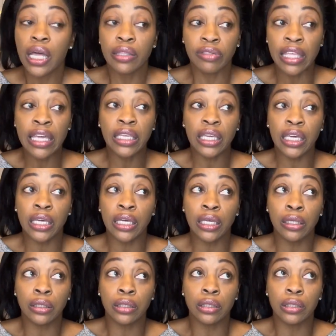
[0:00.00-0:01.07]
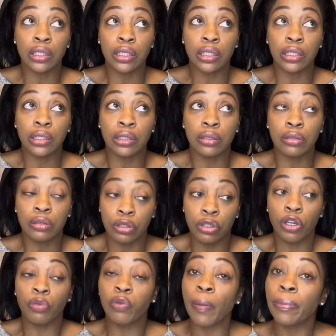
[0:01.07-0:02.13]
thinking
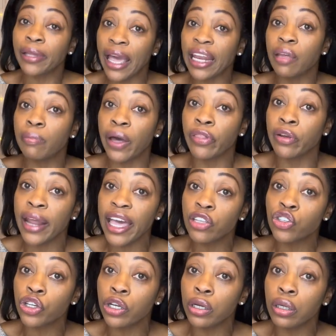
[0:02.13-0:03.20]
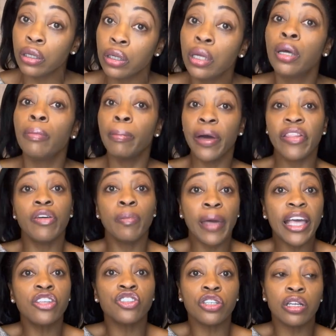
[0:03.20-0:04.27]
you're replicating Mother Nature, Mother
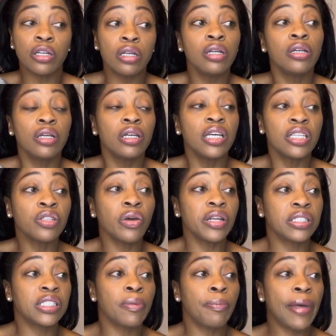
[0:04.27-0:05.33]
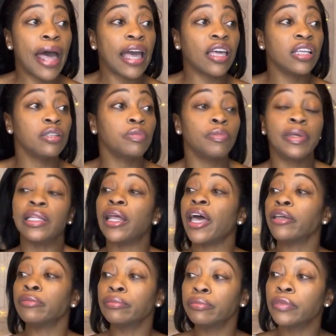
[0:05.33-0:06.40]
Nature is going to sit back and be
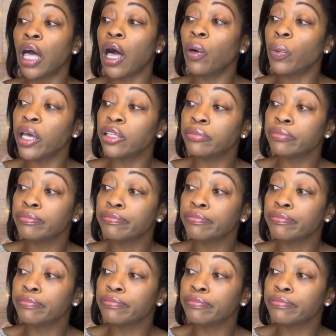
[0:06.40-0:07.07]
like, hmm, I'll wait.